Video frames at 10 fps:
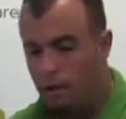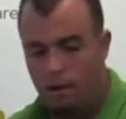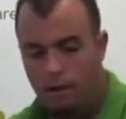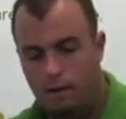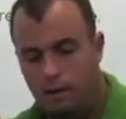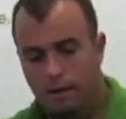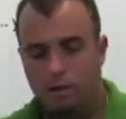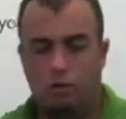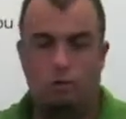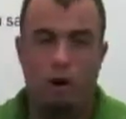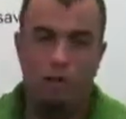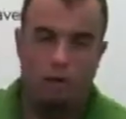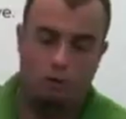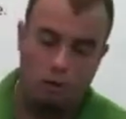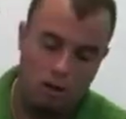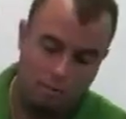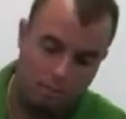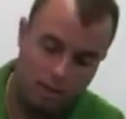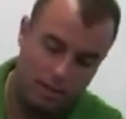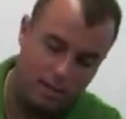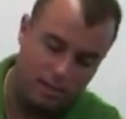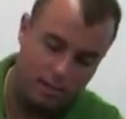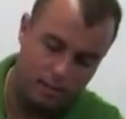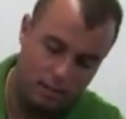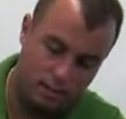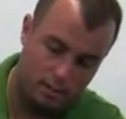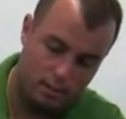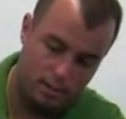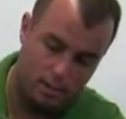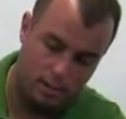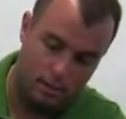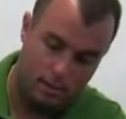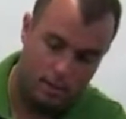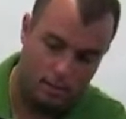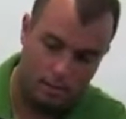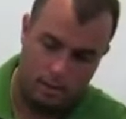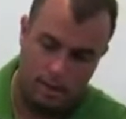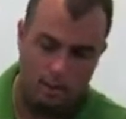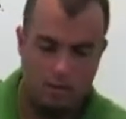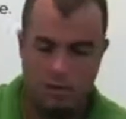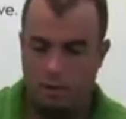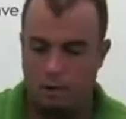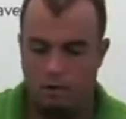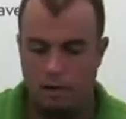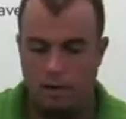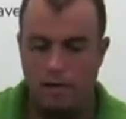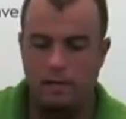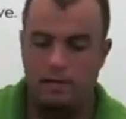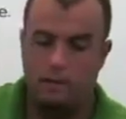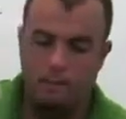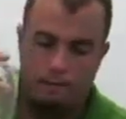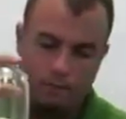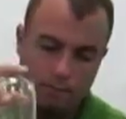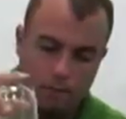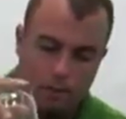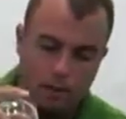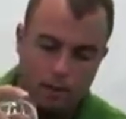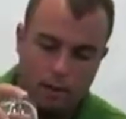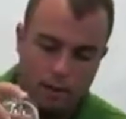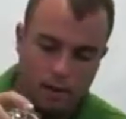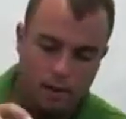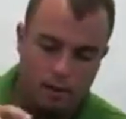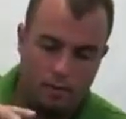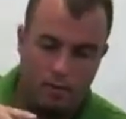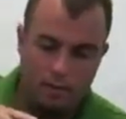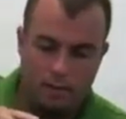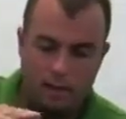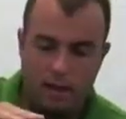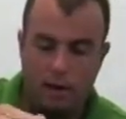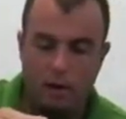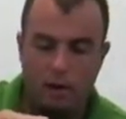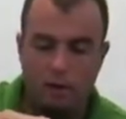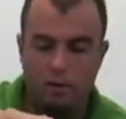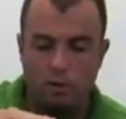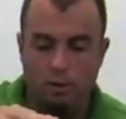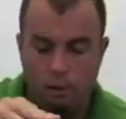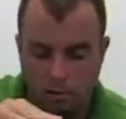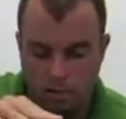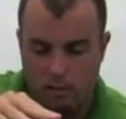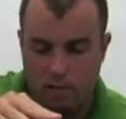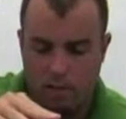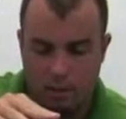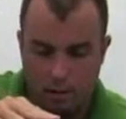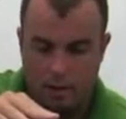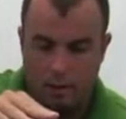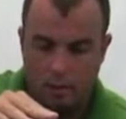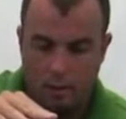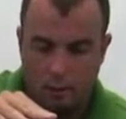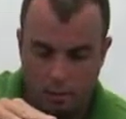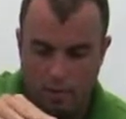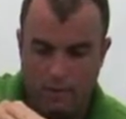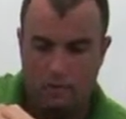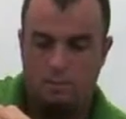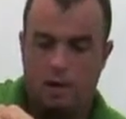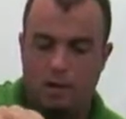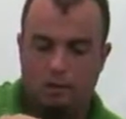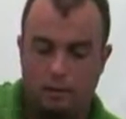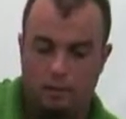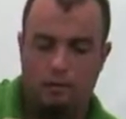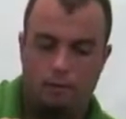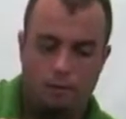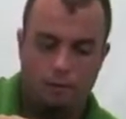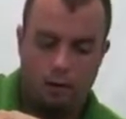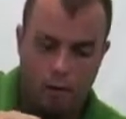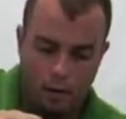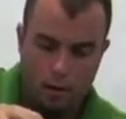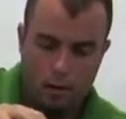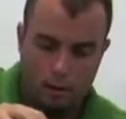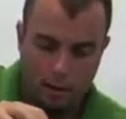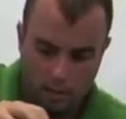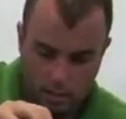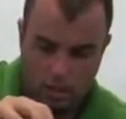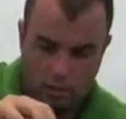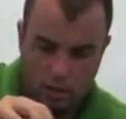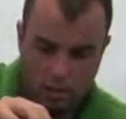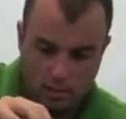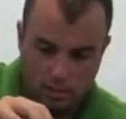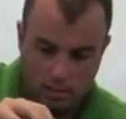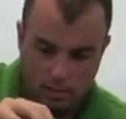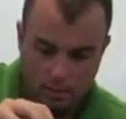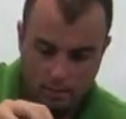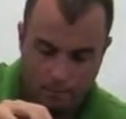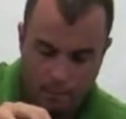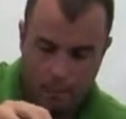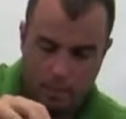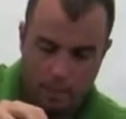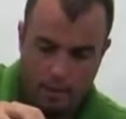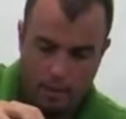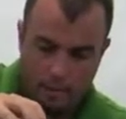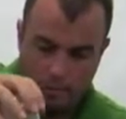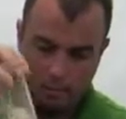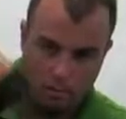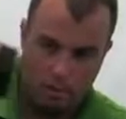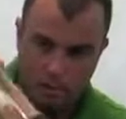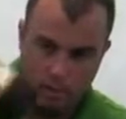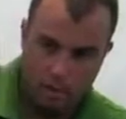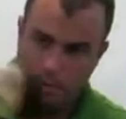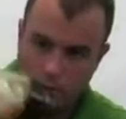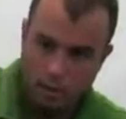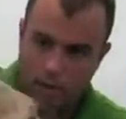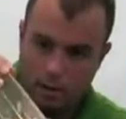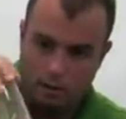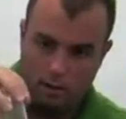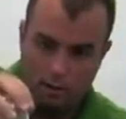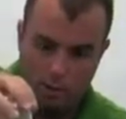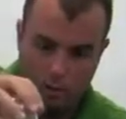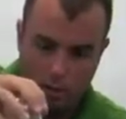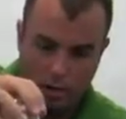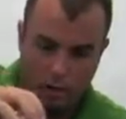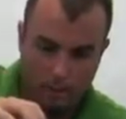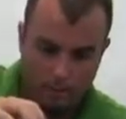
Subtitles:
and then screw on the cross blades. Again, those go on really easy. Take this, and then again, you want to do the pulsing method with this especially, because salsa is supposed to be a little bit chunky.